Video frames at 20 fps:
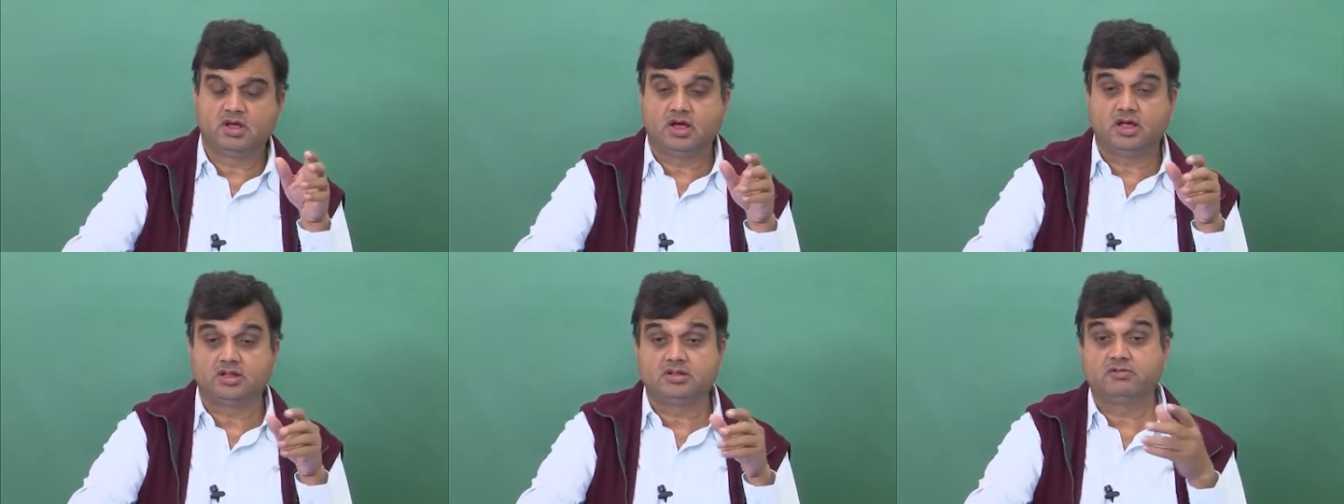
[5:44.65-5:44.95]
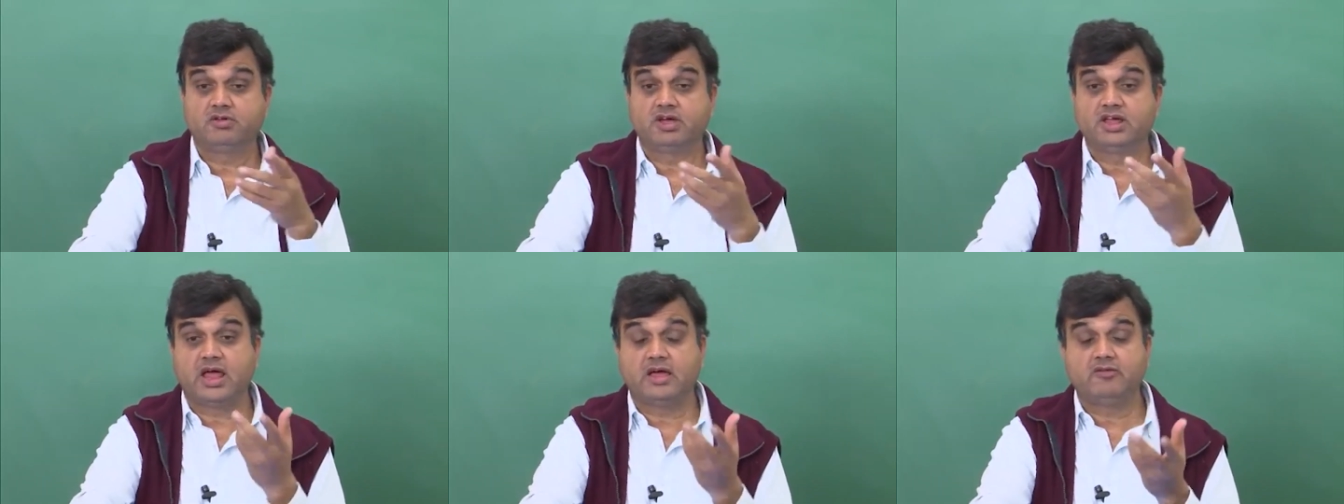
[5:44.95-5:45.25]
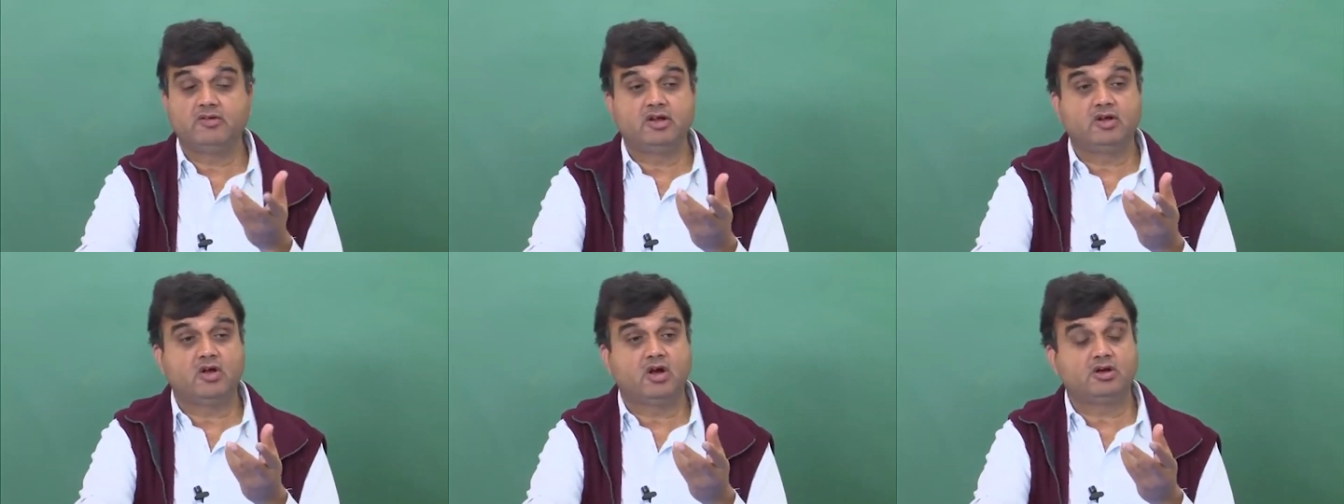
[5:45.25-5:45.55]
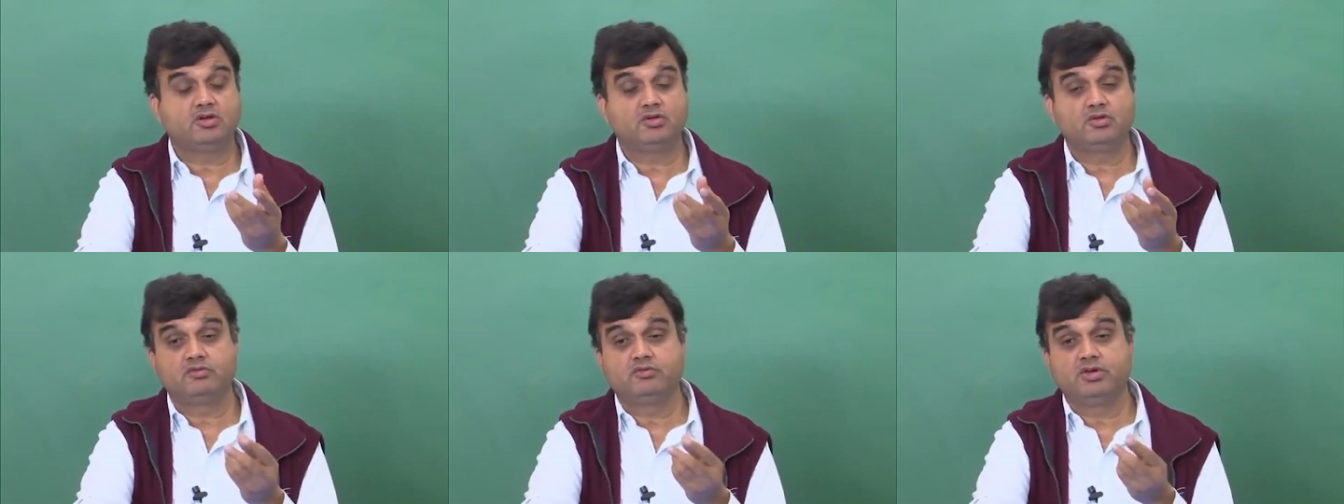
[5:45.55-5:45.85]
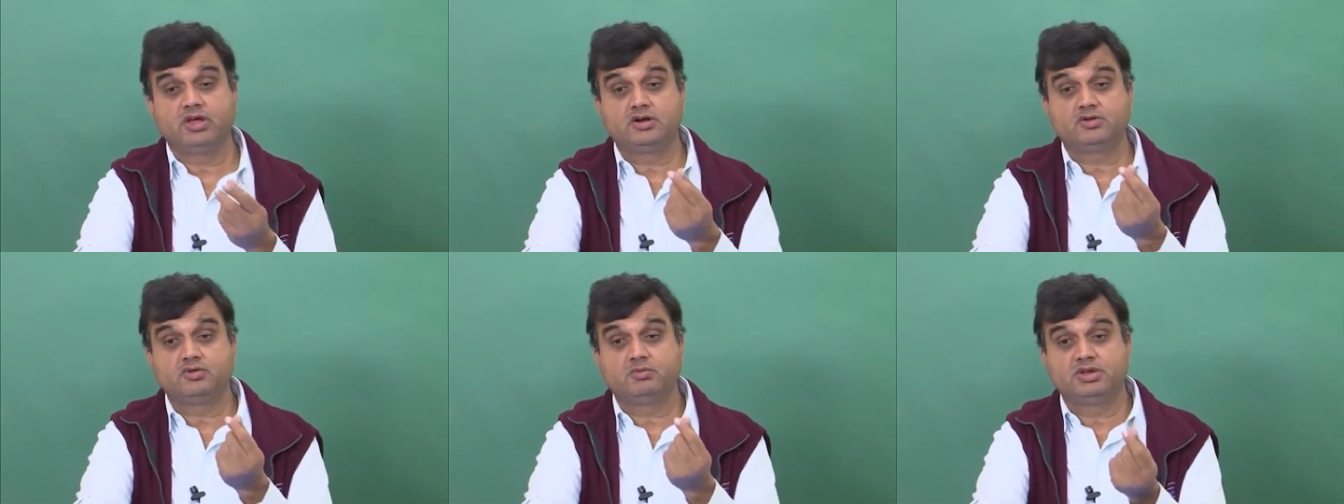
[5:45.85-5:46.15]
Otherwise I will not know
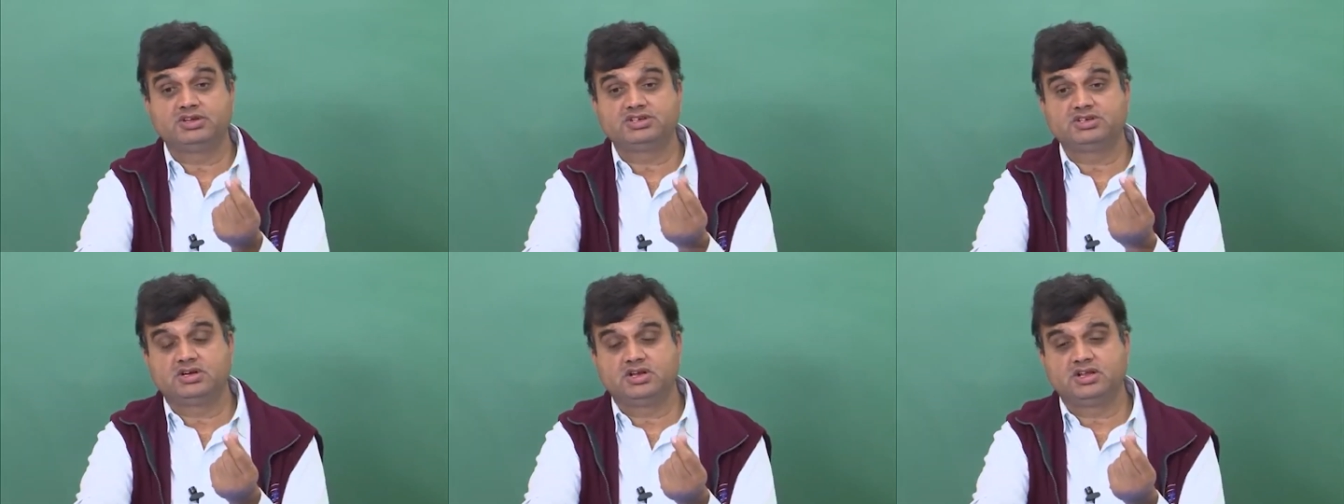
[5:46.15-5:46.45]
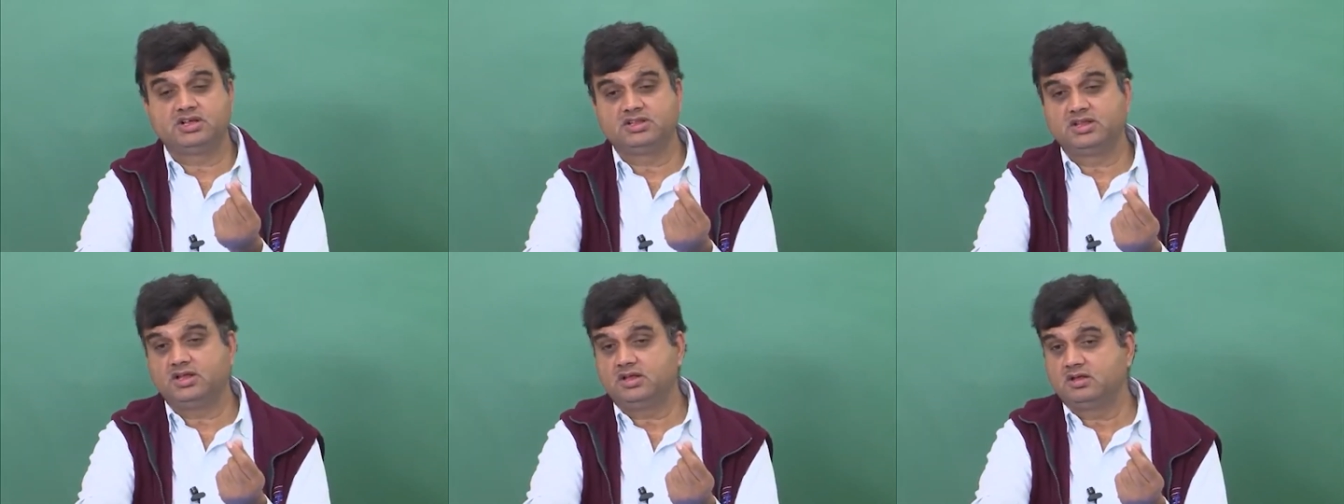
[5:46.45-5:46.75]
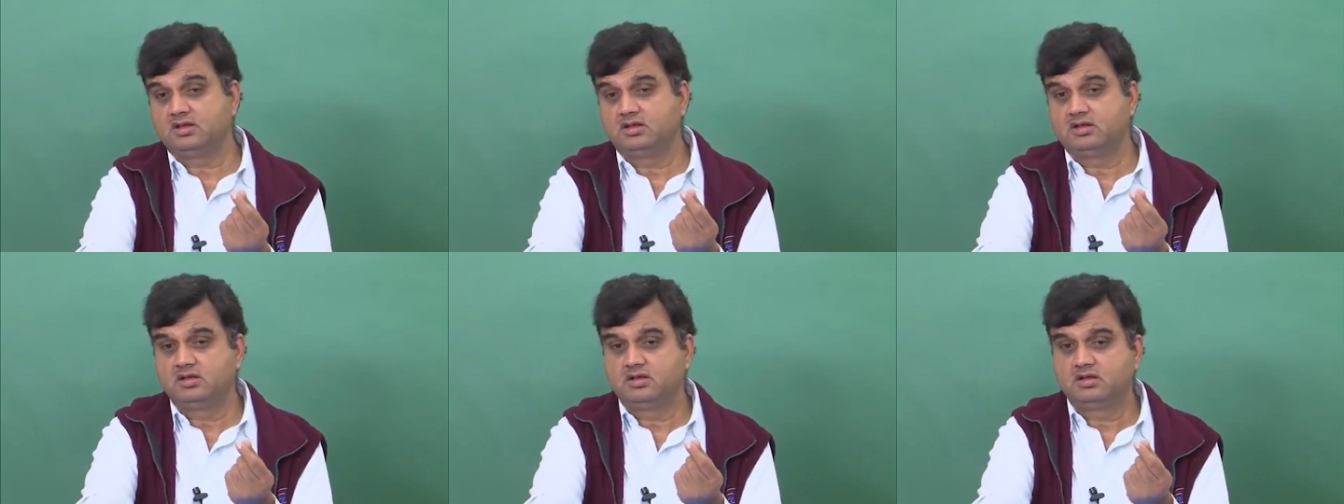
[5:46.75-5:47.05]
where to take the